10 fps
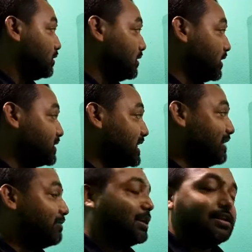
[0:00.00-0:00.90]
Next,
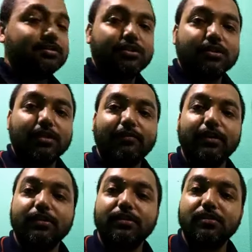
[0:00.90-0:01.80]
avalanches.
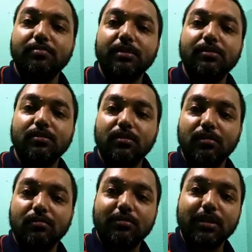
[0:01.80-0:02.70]
Avalanches means
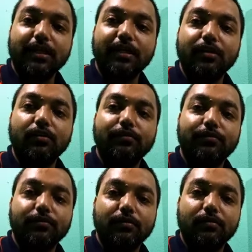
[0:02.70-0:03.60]
sliding of
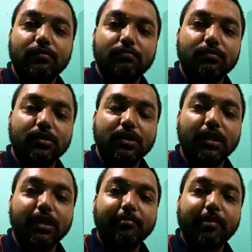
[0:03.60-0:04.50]

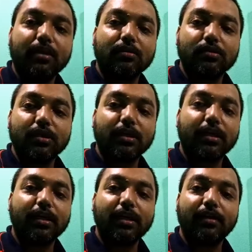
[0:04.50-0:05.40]
certain part or
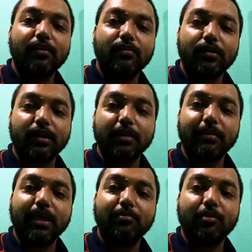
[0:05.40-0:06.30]
certain layer or
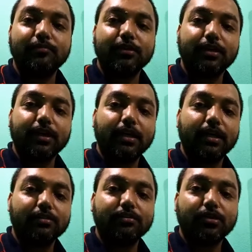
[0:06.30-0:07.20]
coming up of certain layer.
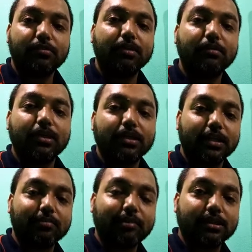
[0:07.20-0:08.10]
So it may
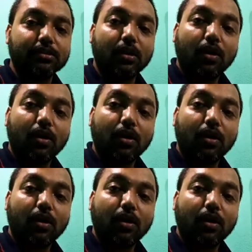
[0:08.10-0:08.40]
take place.